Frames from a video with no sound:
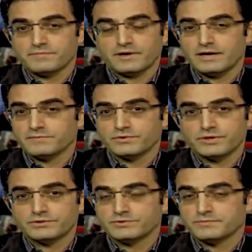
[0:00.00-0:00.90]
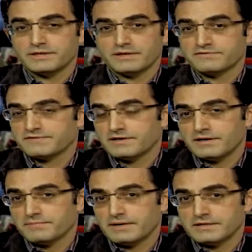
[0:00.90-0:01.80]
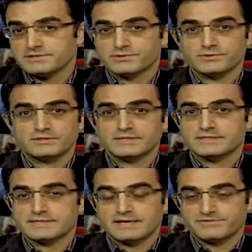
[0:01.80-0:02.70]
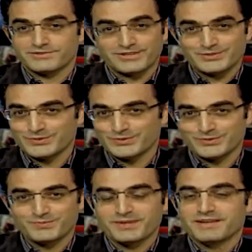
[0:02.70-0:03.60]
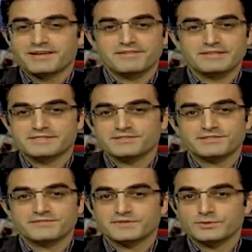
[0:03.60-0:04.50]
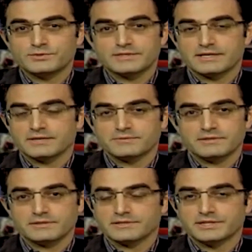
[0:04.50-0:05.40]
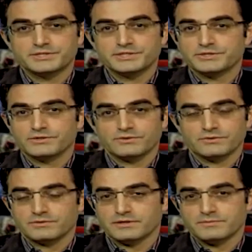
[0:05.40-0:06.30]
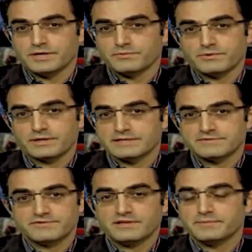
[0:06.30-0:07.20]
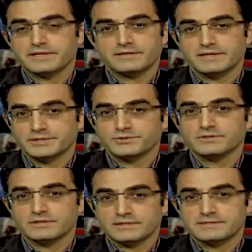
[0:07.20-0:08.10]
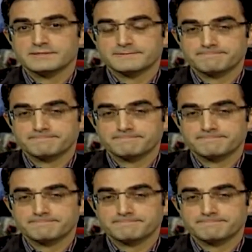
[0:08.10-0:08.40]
I'm going to be a fair and balanced journalist after I do these interviews, and I will continue my work as a filmmaker and journalist.